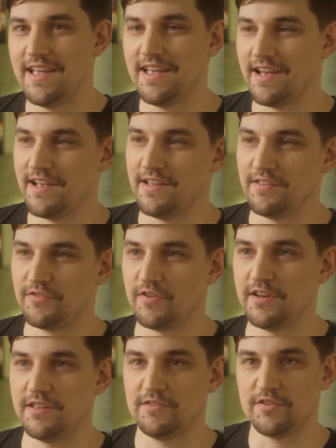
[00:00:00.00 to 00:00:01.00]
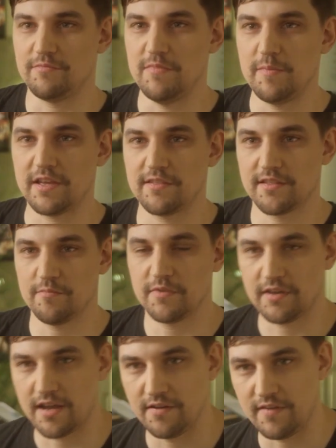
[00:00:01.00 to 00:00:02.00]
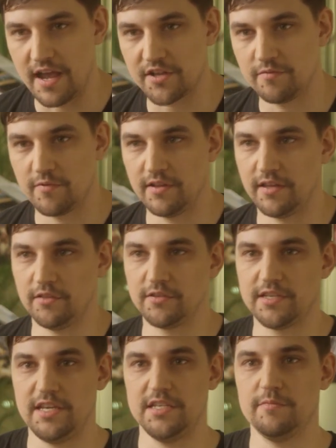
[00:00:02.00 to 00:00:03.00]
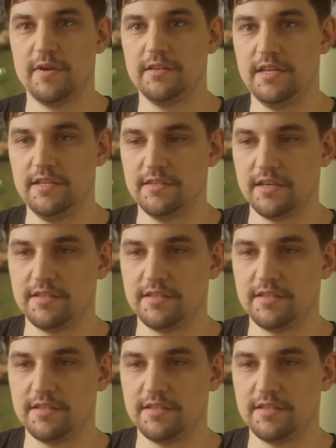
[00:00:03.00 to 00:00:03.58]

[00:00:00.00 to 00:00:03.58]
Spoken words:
Yeah, I tried to just mimic some kind of action where like it looks like he's like